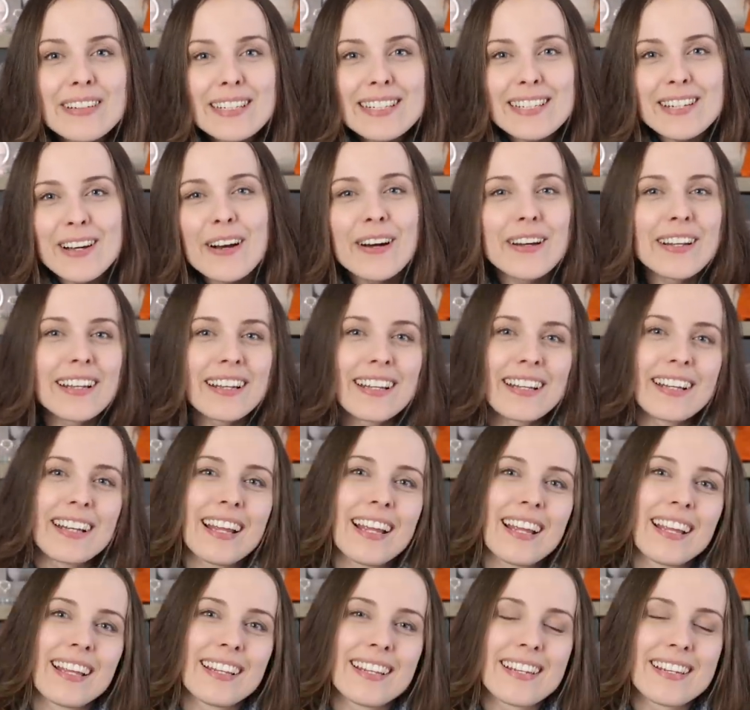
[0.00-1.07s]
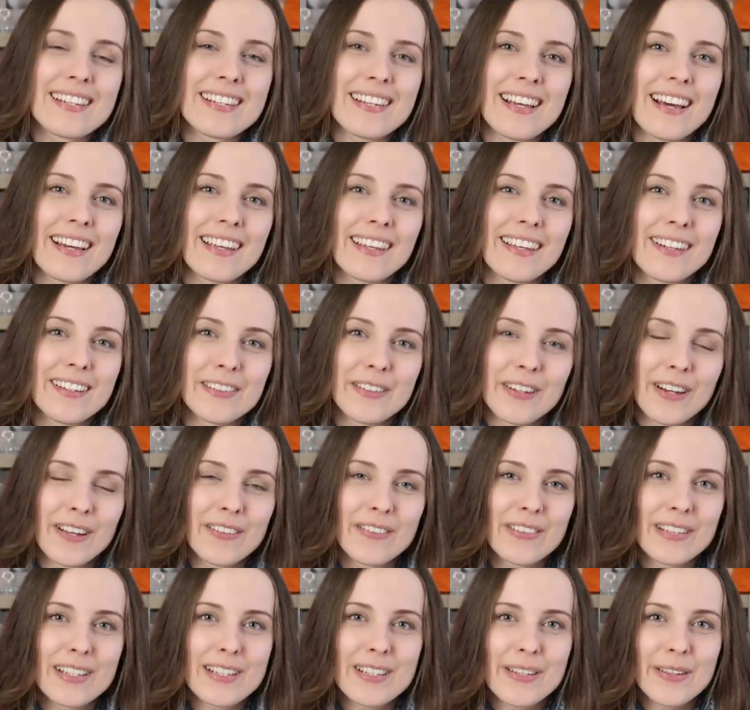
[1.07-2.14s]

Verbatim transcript: it done and I hear you love it.